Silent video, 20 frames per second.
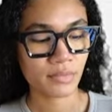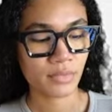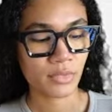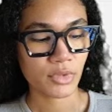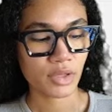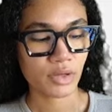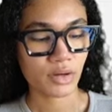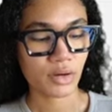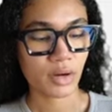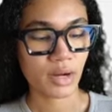
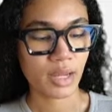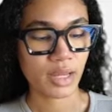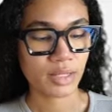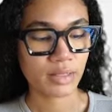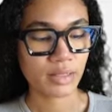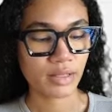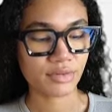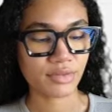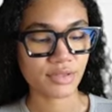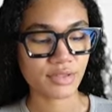All right.
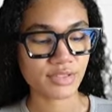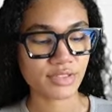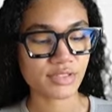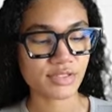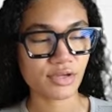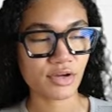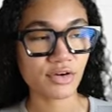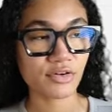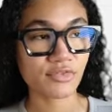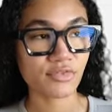Now, this
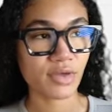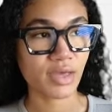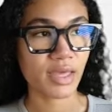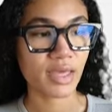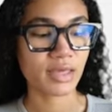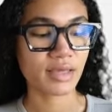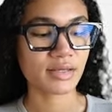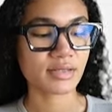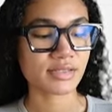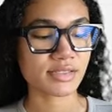survey
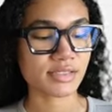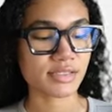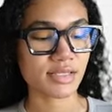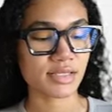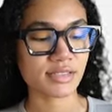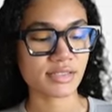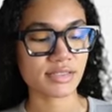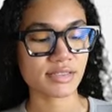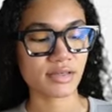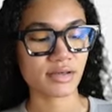
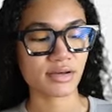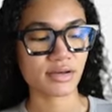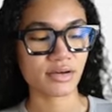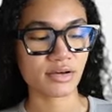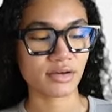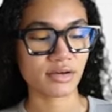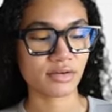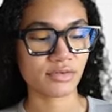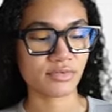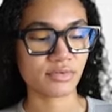consists
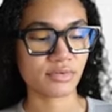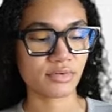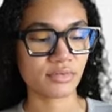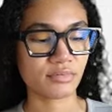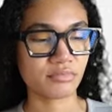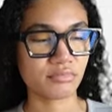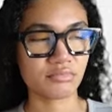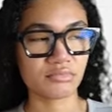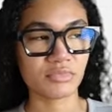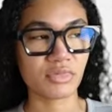of
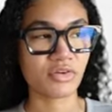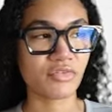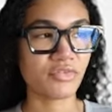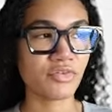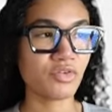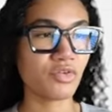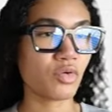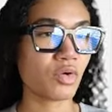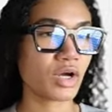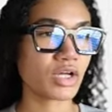a few
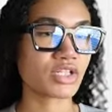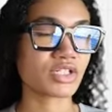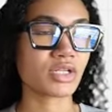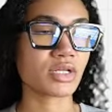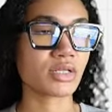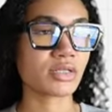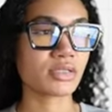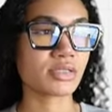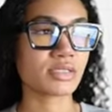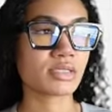
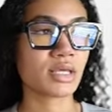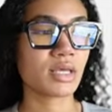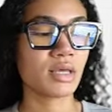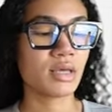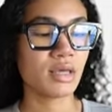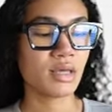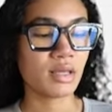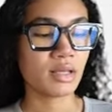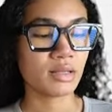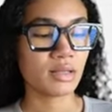questions
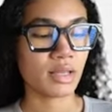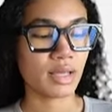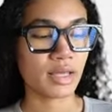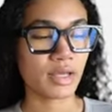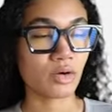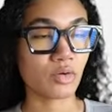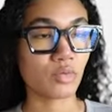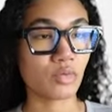like, what are